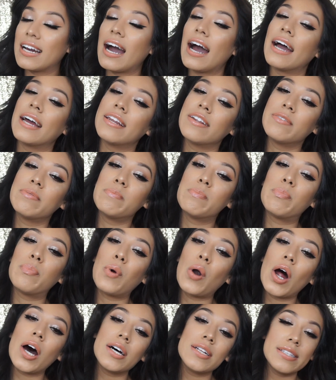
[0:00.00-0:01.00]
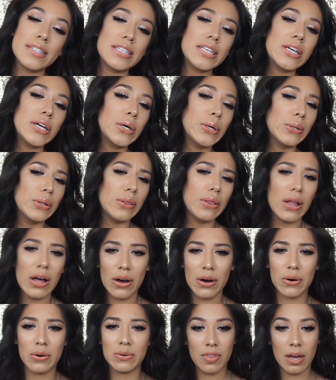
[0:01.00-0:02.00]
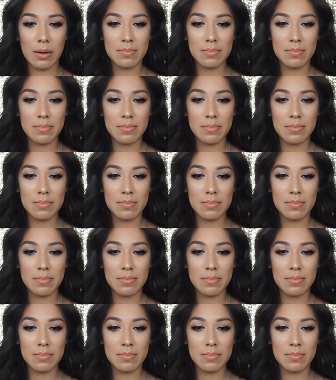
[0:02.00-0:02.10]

kind of bronzy glow.